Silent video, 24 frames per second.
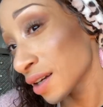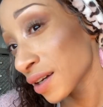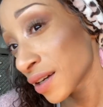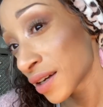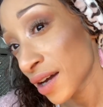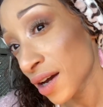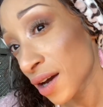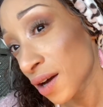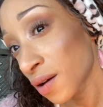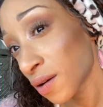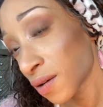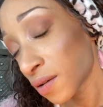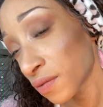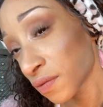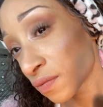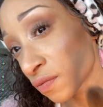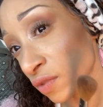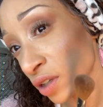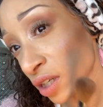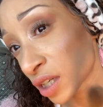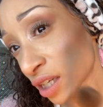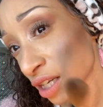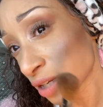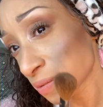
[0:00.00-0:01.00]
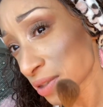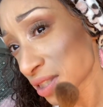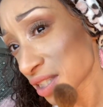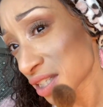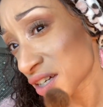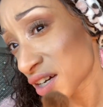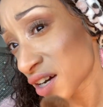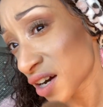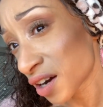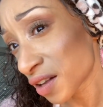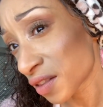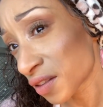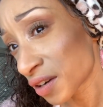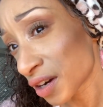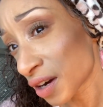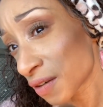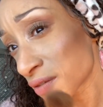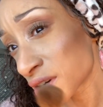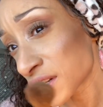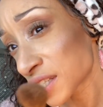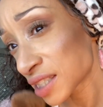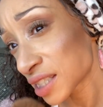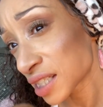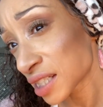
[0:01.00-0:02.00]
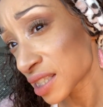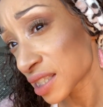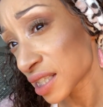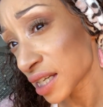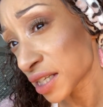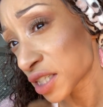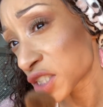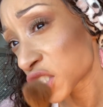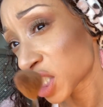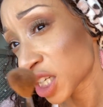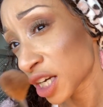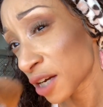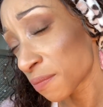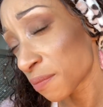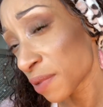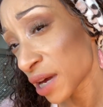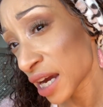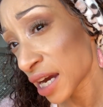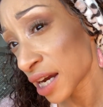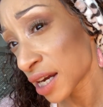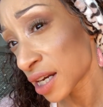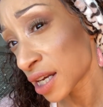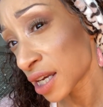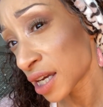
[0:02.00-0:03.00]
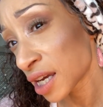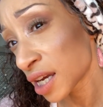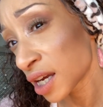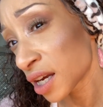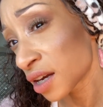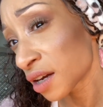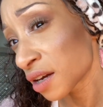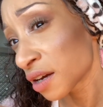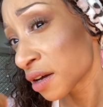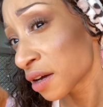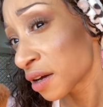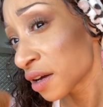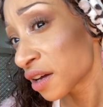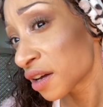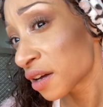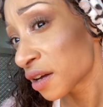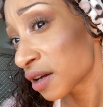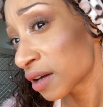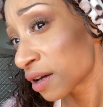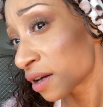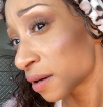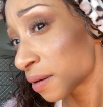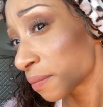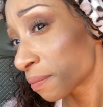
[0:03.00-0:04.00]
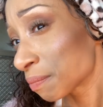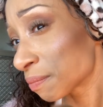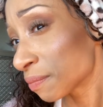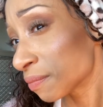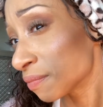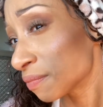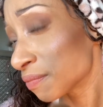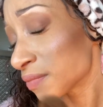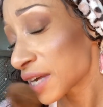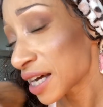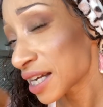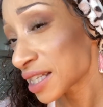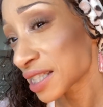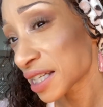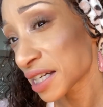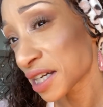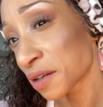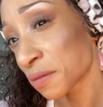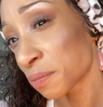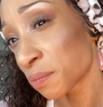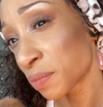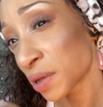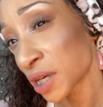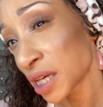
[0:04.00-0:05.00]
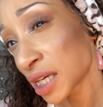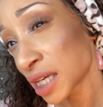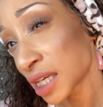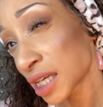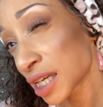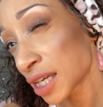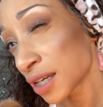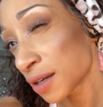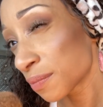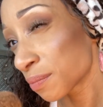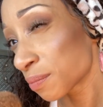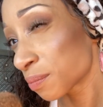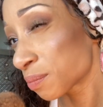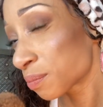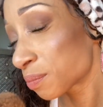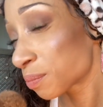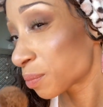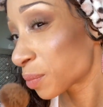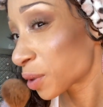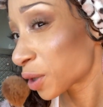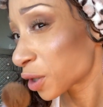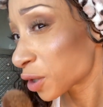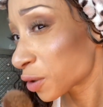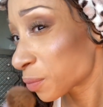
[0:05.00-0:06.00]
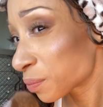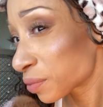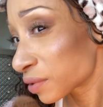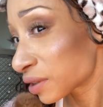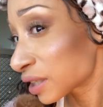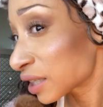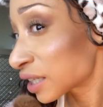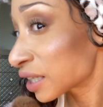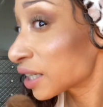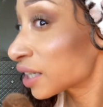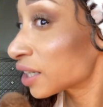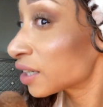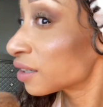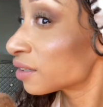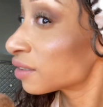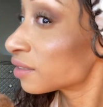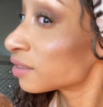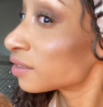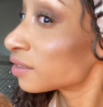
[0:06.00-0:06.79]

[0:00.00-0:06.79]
Now, when it comes to the color, I want to say it's like champagne-y. It has like a pinky, purpley